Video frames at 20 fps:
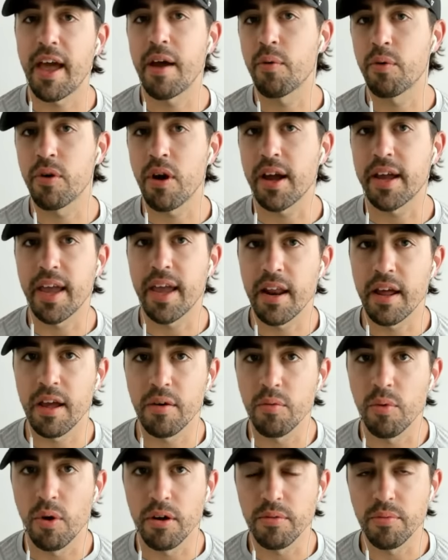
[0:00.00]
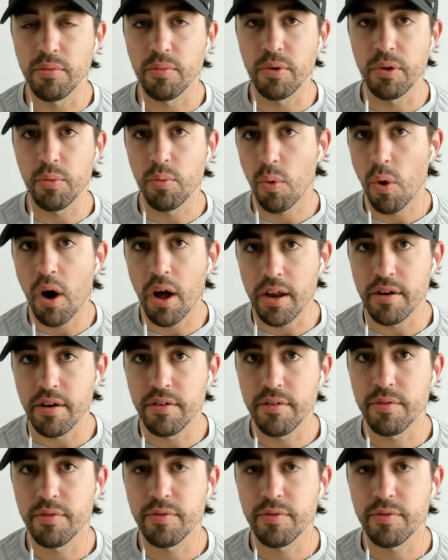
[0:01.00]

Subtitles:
hey, we're not getting what we want